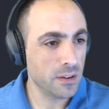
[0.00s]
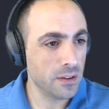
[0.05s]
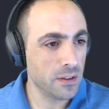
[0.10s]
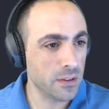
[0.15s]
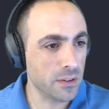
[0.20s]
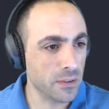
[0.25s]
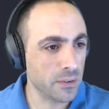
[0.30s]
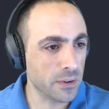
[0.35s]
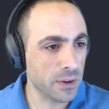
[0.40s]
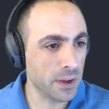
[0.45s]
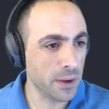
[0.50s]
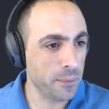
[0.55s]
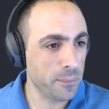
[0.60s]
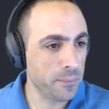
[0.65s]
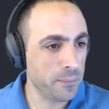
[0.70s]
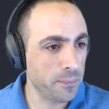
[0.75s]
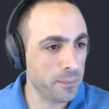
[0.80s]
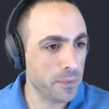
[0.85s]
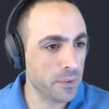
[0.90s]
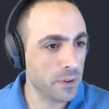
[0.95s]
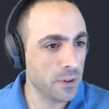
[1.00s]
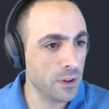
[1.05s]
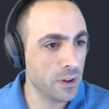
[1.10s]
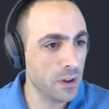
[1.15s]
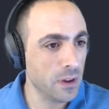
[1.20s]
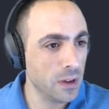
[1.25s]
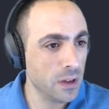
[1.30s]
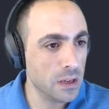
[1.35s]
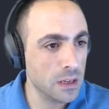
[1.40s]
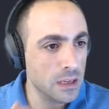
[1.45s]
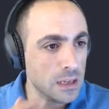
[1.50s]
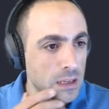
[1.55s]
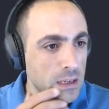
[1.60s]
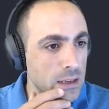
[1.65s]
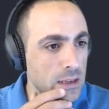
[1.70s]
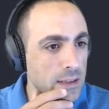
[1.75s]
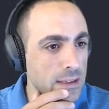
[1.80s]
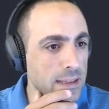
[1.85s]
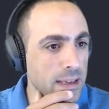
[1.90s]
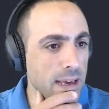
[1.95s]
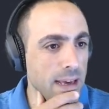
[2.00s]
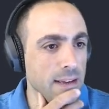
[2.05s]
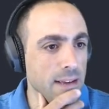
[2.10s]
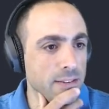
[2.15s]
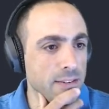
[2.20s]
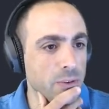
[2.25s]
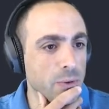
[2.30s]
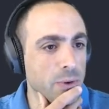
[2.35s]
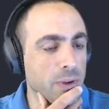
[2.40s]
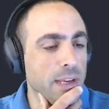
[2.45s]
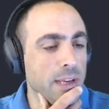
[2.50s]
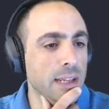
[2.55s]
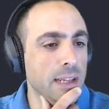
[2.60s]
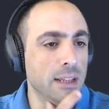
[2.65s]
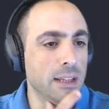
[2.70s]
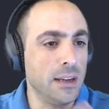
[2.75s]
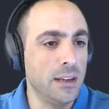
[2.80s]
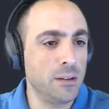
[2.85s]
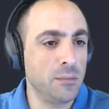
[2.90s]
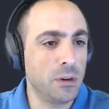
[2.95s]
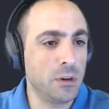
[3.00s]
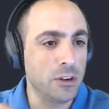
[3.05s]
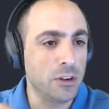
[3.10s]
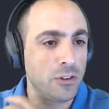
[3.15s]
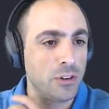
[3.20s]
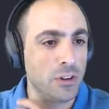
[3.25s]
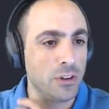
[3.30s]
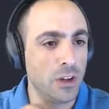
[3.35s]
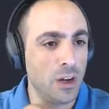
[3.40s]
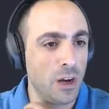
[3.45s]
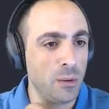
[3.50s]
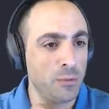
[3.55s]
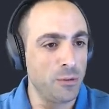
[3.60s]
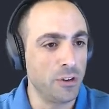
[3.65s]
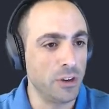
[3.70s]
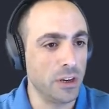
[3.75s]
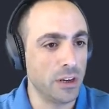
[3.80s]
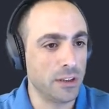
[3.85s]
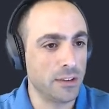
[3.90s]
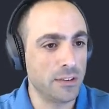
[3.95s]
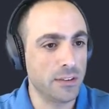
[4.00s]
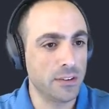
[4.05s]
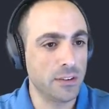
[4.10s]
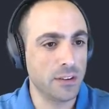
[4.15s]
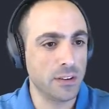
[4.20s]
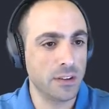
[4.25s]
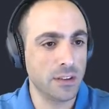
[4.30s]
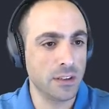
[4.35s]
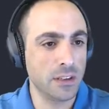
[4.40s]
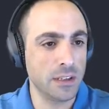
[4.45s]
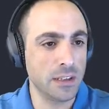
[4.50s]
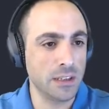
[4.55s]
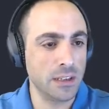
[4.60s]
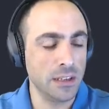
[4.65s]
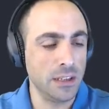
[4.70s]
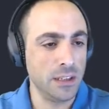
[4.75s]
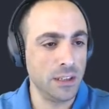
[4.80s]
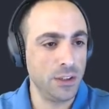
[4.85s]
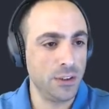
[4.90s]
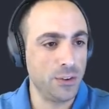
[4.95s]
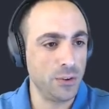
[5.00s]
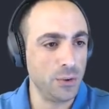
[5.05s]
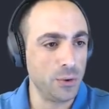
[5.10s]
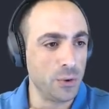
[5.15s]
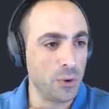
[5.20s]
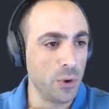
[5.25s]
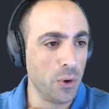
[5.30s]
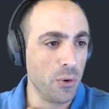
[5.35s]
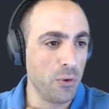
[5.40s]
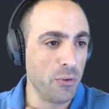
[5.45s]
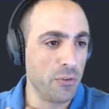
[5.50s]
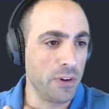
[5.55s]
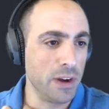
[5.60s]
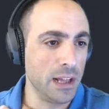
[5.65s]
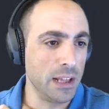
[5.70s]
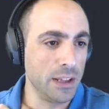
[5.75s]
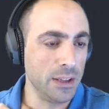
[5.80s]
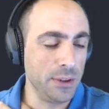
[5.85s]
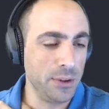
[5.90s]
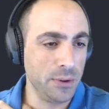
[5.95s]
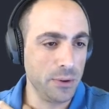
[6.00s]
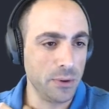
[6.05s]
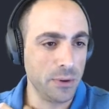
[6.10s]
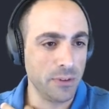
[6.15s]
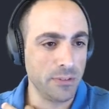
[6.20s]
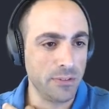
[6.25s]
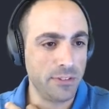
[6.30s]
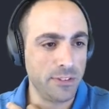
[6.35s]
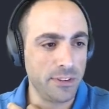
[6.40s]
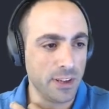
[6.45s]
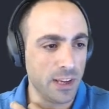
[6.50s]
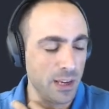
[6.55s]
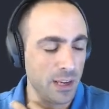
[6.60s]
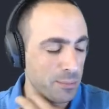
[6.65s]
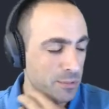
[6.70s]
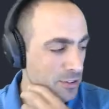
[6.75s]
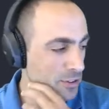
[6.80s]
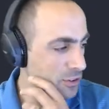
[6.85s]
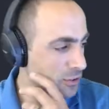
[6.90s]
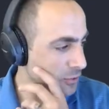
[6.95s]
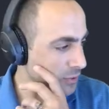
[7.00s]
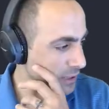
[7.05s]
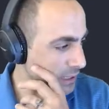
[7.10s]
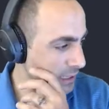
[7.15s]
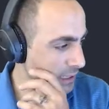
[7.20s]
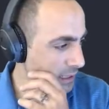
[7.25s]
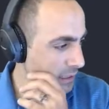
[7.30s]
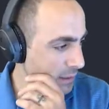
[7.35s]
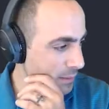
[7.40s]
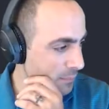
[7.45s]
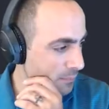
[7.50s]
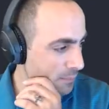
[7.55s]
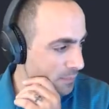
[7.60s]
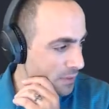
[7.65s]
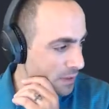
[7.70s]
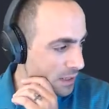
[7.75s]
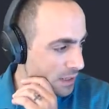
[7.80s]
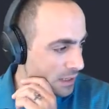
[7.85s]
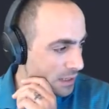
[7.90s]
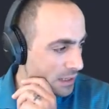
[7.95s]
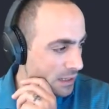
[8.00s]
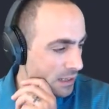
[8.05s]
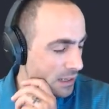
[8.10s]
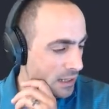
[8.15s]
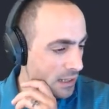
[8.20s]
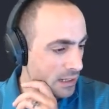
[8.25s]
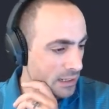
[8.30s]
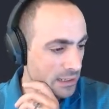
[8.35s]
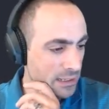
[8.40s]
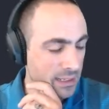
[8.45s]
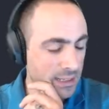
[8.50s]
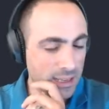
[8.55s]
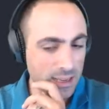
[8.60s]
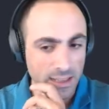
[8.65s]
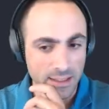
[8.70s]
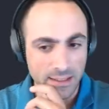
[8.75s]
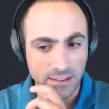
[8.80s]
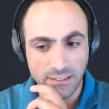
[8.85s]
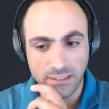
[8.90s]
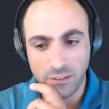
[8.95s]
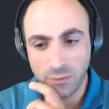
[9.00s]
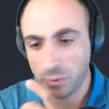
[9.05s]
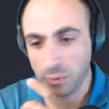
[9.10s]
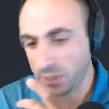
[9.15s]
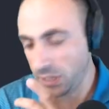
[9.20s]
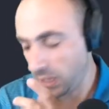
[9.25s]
Okay. Yeah, so can't unmarshal object into go value of type string. And yeah, this is what I